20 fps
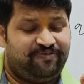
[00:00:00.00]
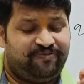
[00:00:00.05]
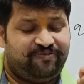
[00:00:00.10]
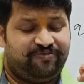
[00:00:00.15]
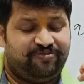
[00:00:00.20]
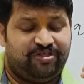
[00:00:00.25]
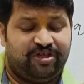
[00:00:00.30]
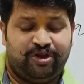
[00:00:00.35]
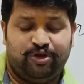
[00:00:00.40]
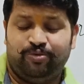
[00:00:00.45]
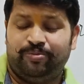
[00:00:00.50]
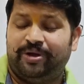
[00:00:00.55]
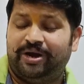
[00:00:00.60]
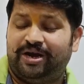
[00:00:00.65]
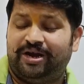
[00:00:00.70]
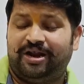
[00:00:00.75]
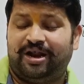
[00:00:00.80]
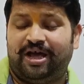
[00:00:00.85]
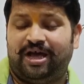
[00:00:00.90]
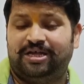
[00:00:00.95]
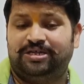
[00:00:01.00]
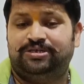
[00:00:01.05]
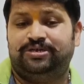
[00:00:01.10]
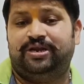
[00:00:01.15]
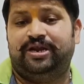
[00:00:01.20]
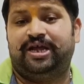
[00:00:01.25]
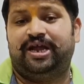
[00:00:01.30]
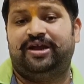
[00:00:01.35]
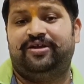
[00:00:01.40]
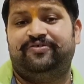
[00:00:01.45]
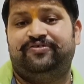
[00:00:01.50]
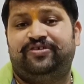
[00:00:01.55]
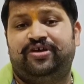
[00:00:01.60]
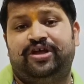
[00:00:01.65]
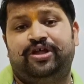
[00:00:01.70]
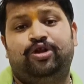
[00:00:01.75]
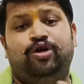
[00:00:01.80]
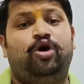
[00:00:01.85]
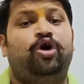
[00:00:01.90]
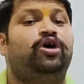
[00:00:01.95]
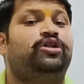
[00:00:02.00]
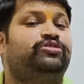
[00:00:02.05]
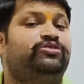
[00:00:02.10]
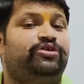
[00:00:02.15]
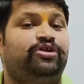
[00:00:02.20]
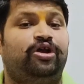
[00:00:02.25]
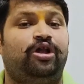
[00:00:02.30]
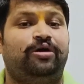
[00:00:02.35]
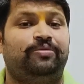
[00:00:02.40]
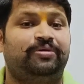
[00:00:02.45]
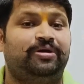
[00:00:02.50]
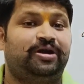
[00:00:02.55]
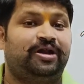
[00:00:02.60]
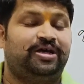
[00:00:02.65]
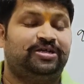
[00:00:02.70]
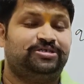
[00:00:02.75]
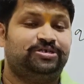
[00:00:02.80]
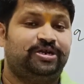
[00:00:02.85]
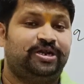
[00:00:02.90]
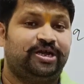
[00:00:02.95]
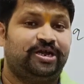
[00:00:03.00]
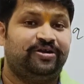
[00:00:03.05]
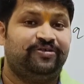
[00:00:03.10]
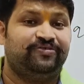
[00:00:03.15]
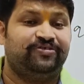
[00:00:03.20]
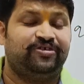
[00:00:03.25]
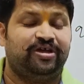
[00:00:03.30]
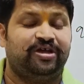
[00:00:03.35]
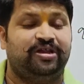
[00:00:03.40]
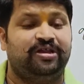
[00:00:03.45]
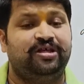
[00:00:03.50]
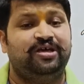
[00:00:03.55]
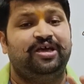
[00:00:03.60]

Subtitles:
the numerator has a negative sign or the denominator has a negative sign,